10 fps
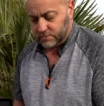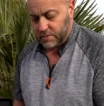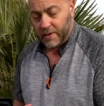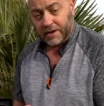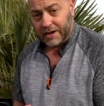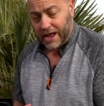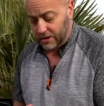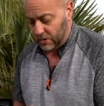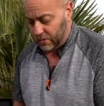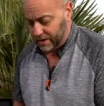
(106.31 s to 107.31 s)
depending on how
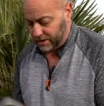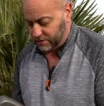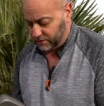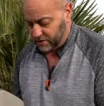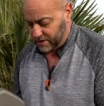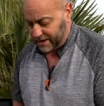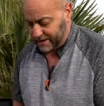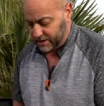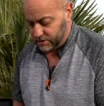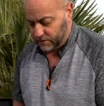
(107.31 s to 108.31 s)
you want to use it. You kind
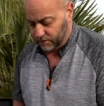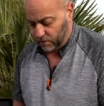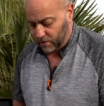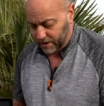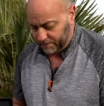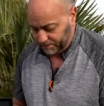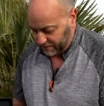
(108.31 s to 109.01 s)
of get a two for one.